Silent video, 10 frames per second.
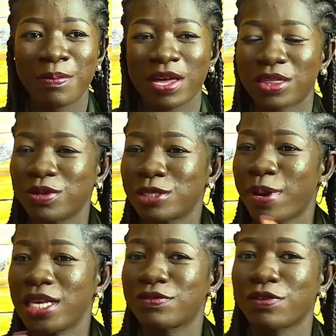Martha
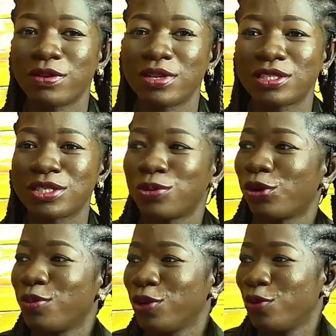Inspires Foundation
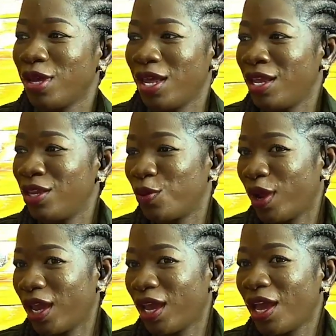will not be known
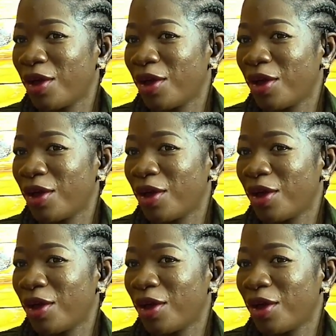anywhere.